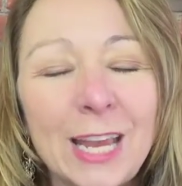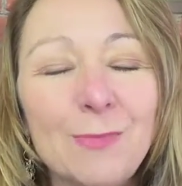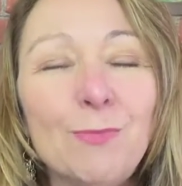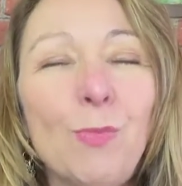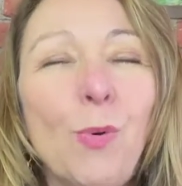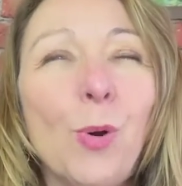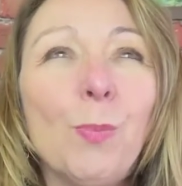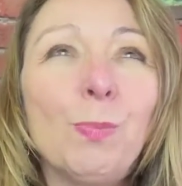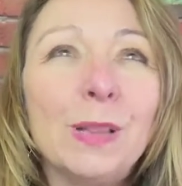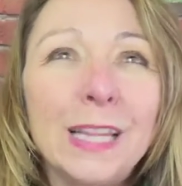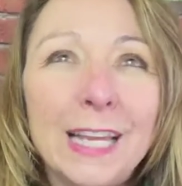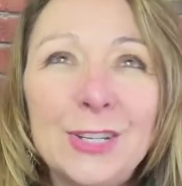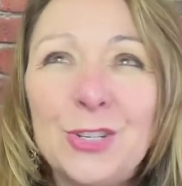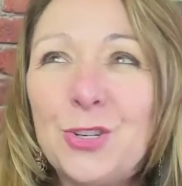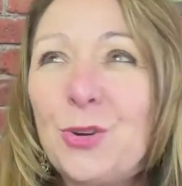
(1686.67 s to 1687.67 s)
more
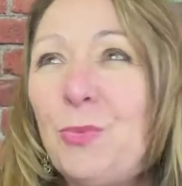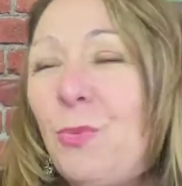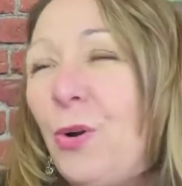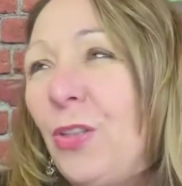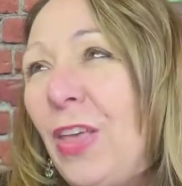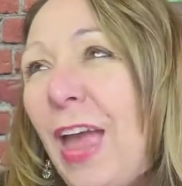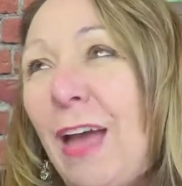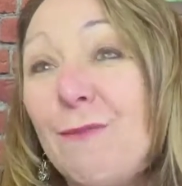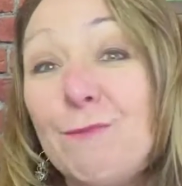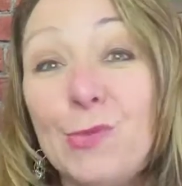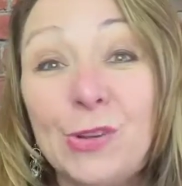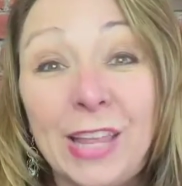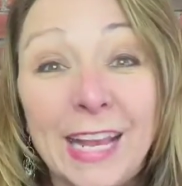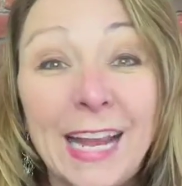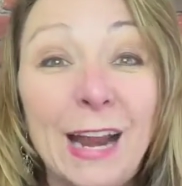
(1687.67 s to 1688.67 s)
pleasure,
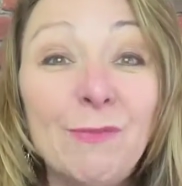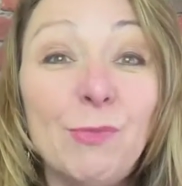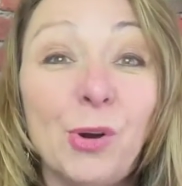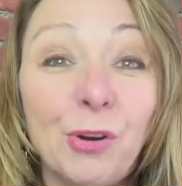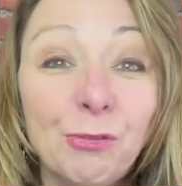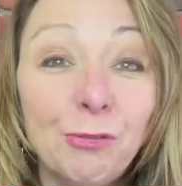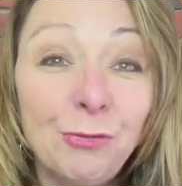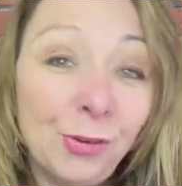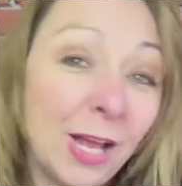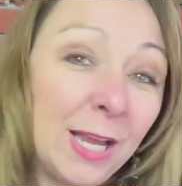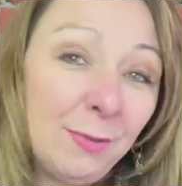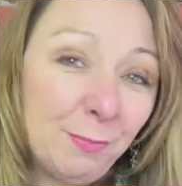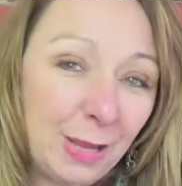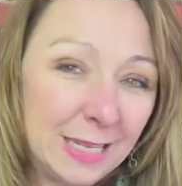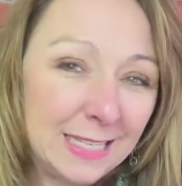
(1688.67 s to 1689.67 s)
they can have more
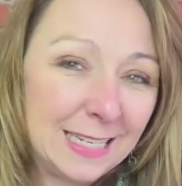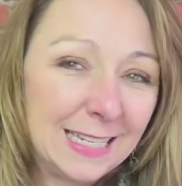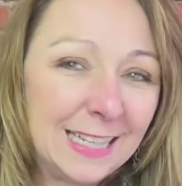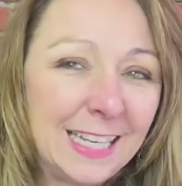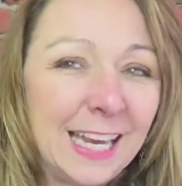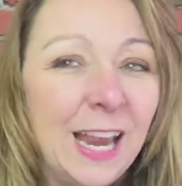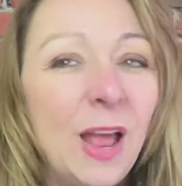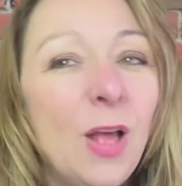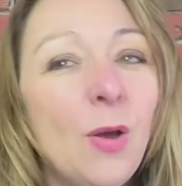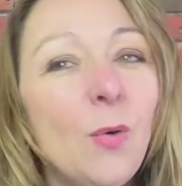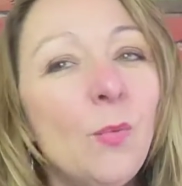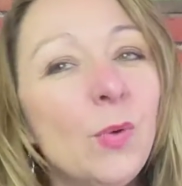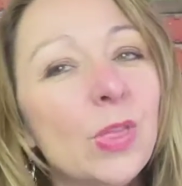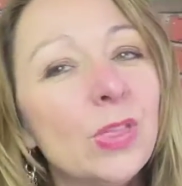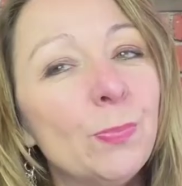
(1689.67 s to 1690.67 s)
fun basically
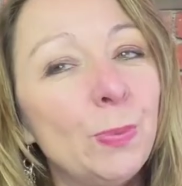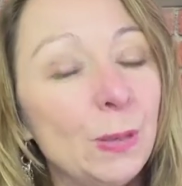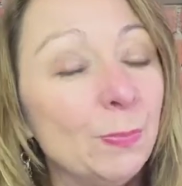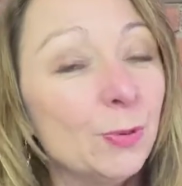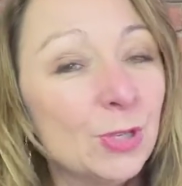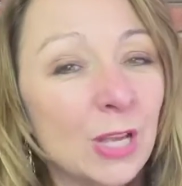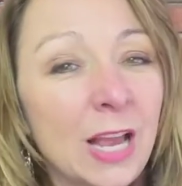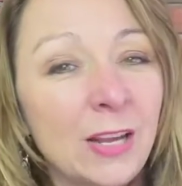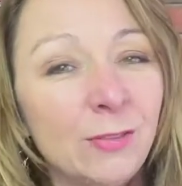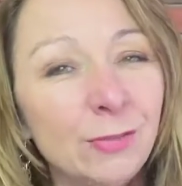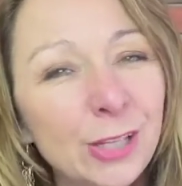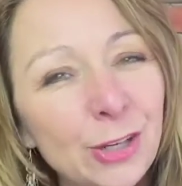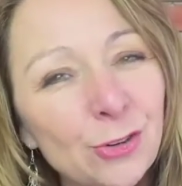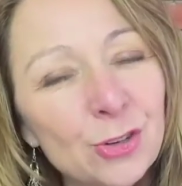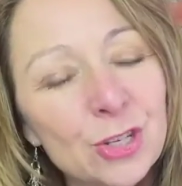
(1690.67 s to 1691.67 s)
with the people side of
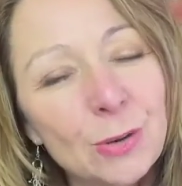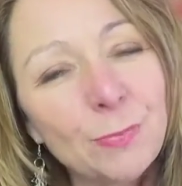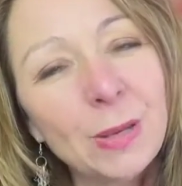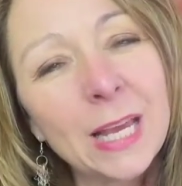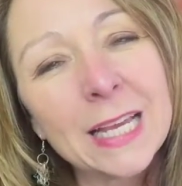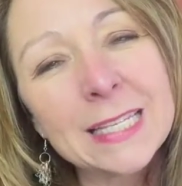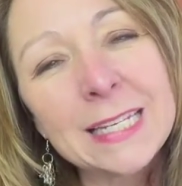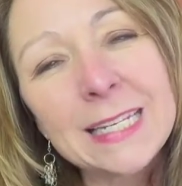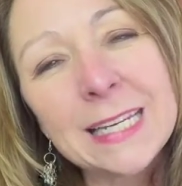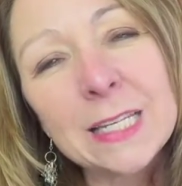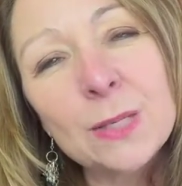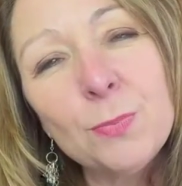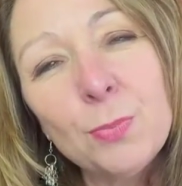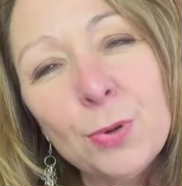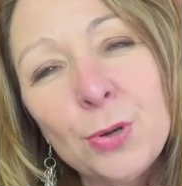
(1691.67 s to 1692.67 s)
leadership because it
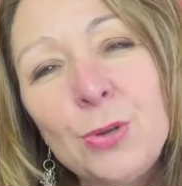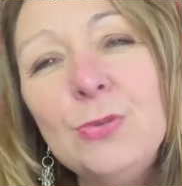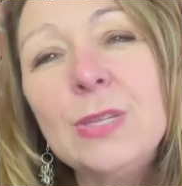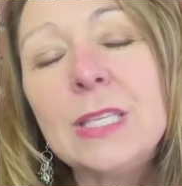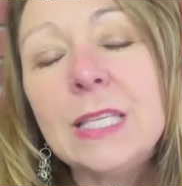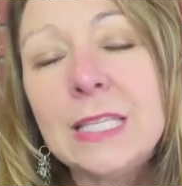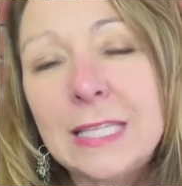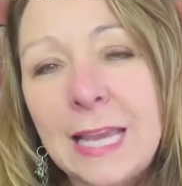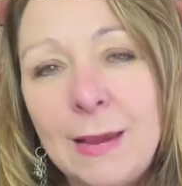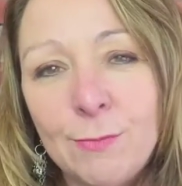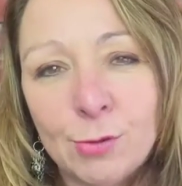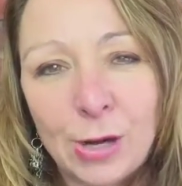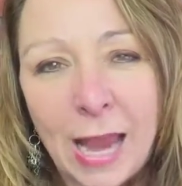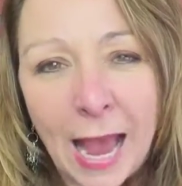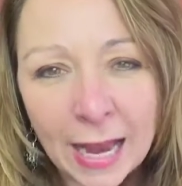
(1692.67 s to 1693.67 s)
doesn't produce the same
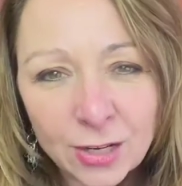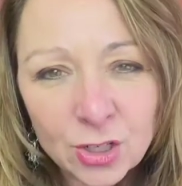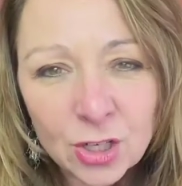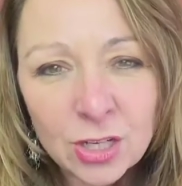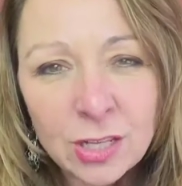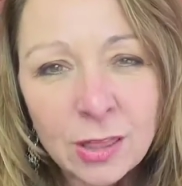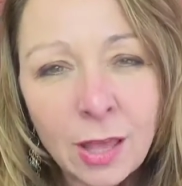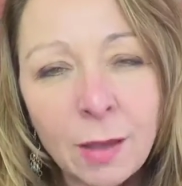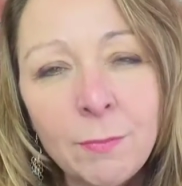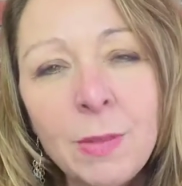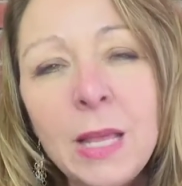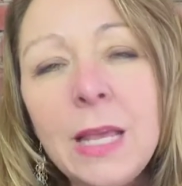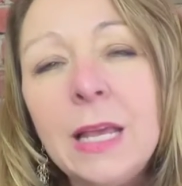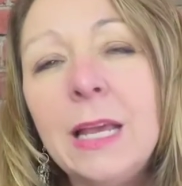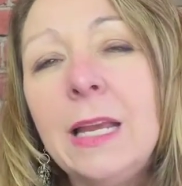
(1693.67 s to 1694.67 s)
reaction in them
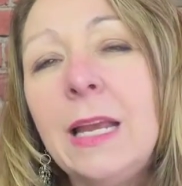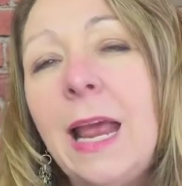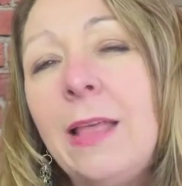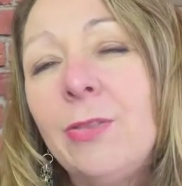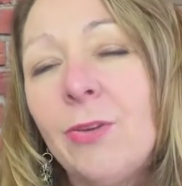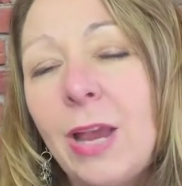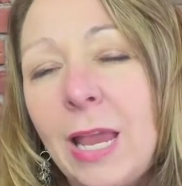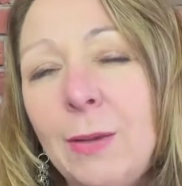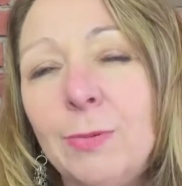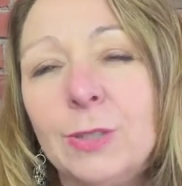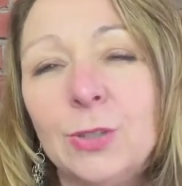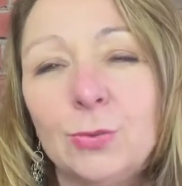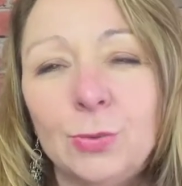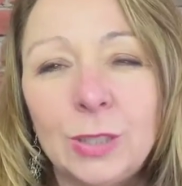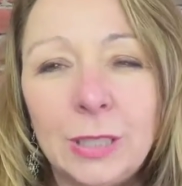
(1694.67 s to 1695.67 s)
and they're able
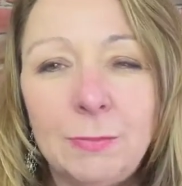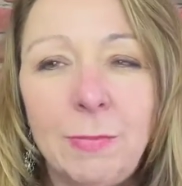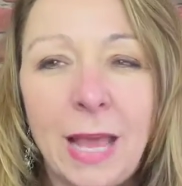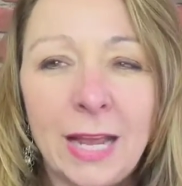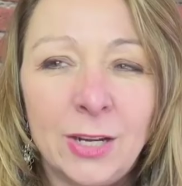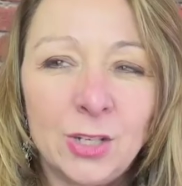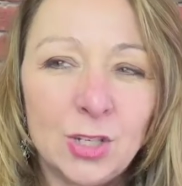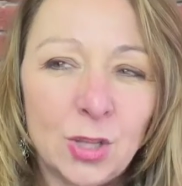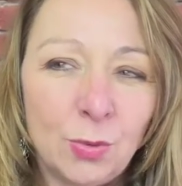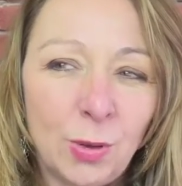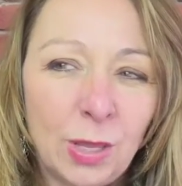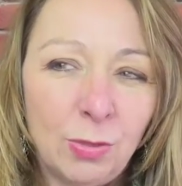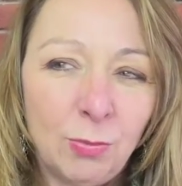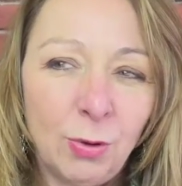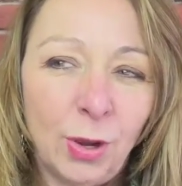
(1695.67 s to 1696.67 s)
to really manage their
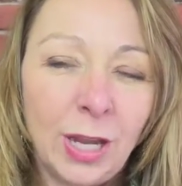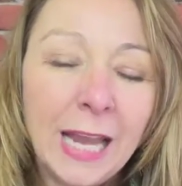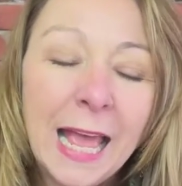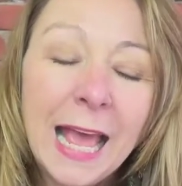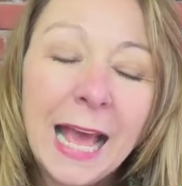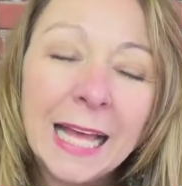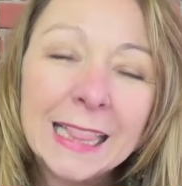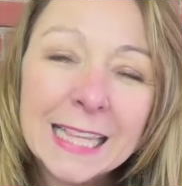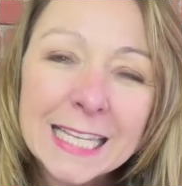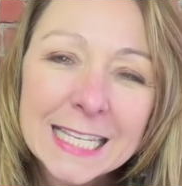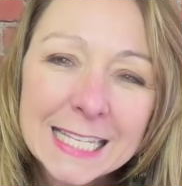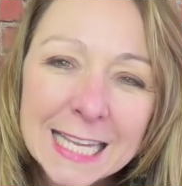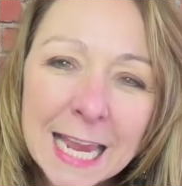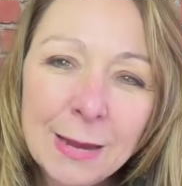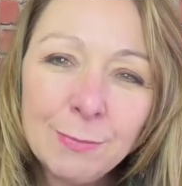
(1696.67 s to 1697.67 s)
way through it. At the
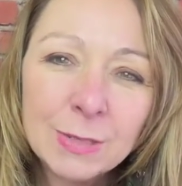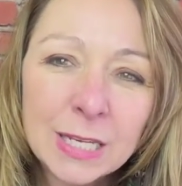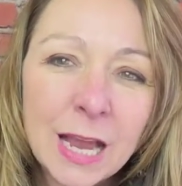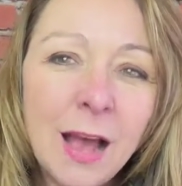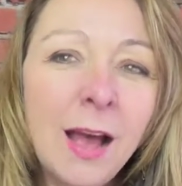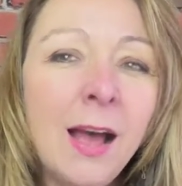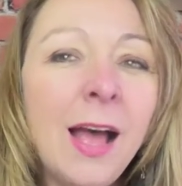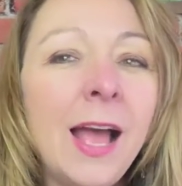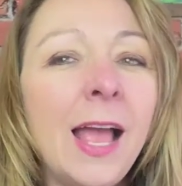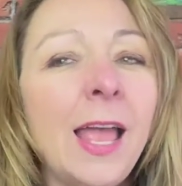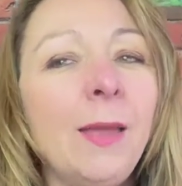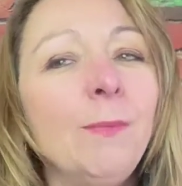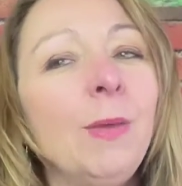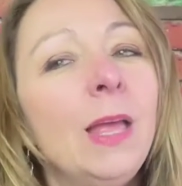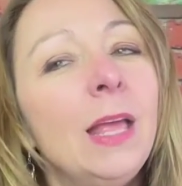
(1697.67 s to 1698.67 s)
same
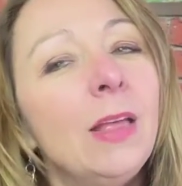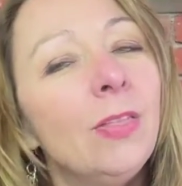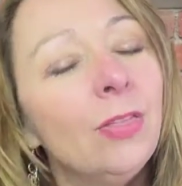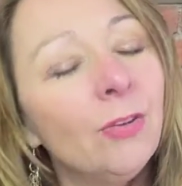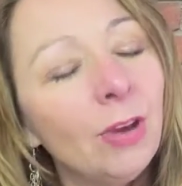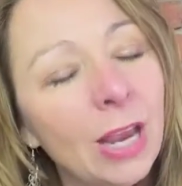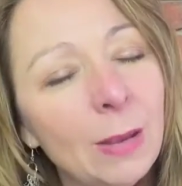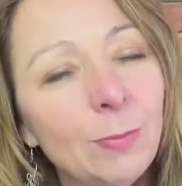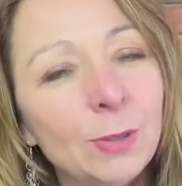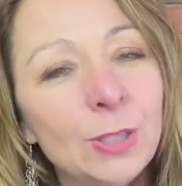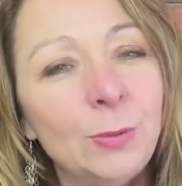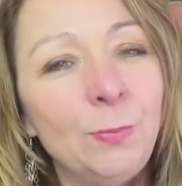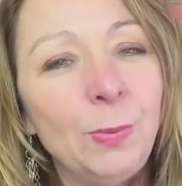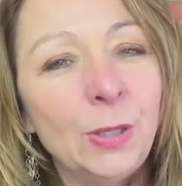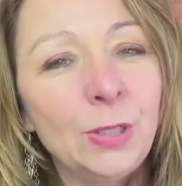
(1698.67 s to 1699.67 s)
time, they're able
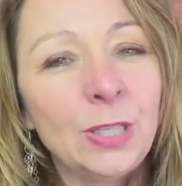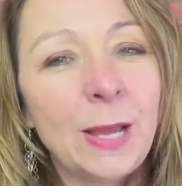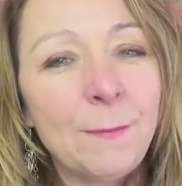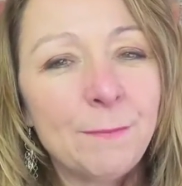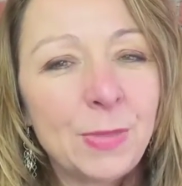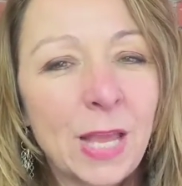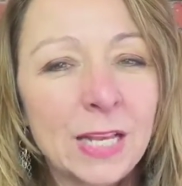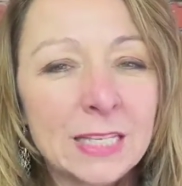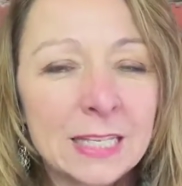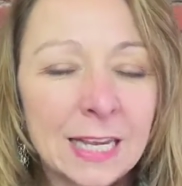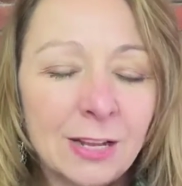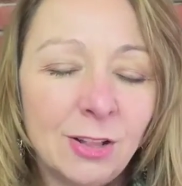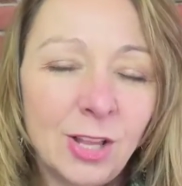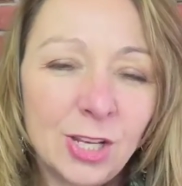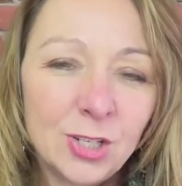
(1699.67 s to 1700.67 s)
to build up that
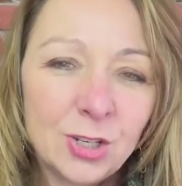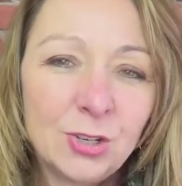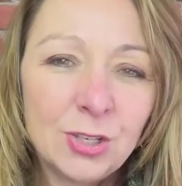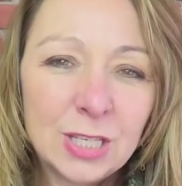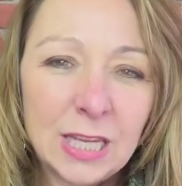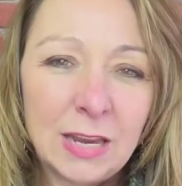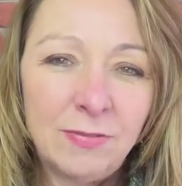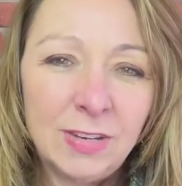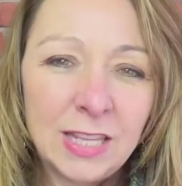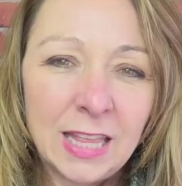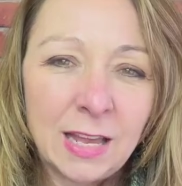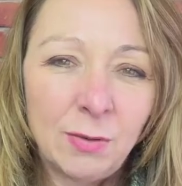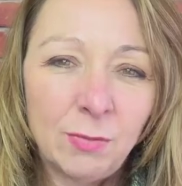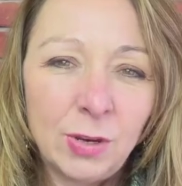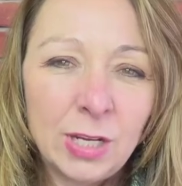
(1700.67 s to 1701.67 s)
psychological safety
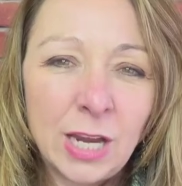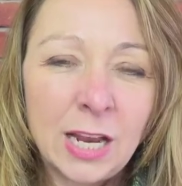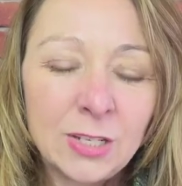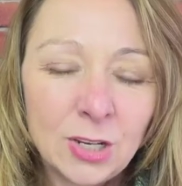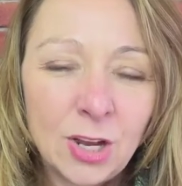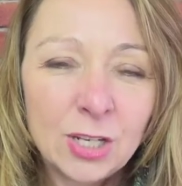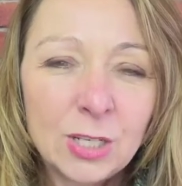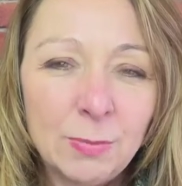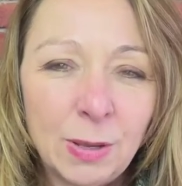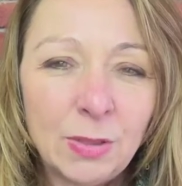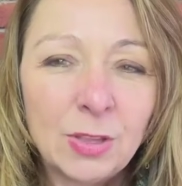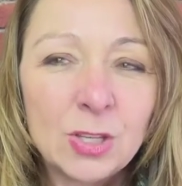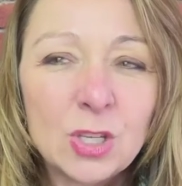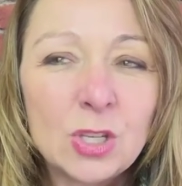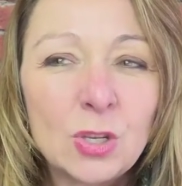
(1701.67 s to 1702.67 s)
that I talked about
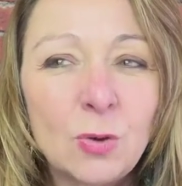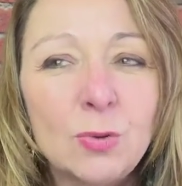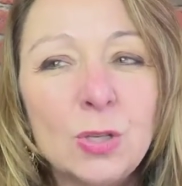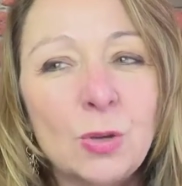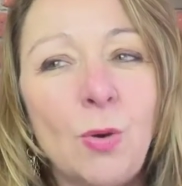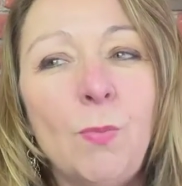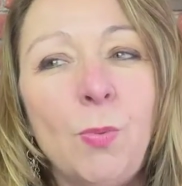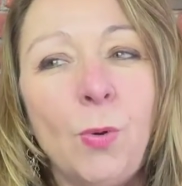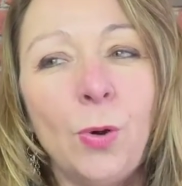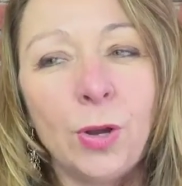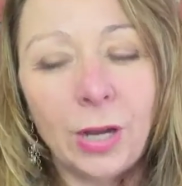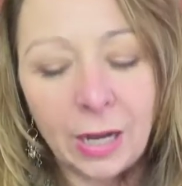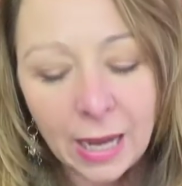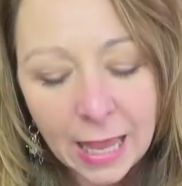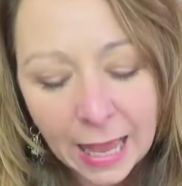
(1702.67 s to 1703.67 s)
that's so
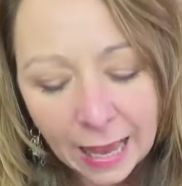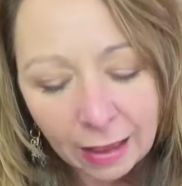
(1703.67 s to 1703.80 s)
important.